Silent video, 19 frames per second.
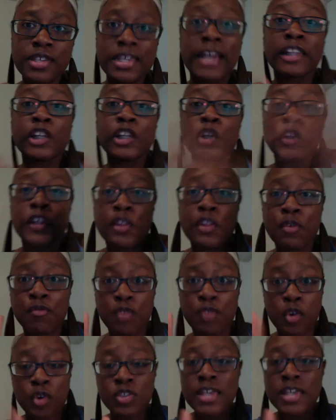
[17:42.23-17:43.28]
Like literally the
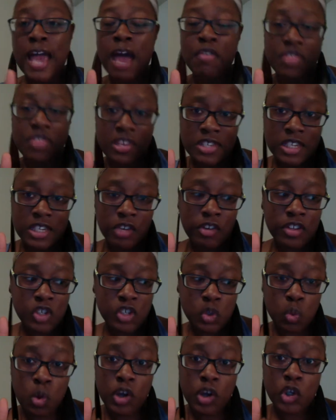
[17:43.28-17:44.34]
first half of the series
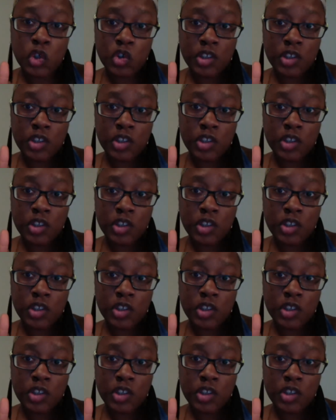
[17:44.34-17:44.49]
is one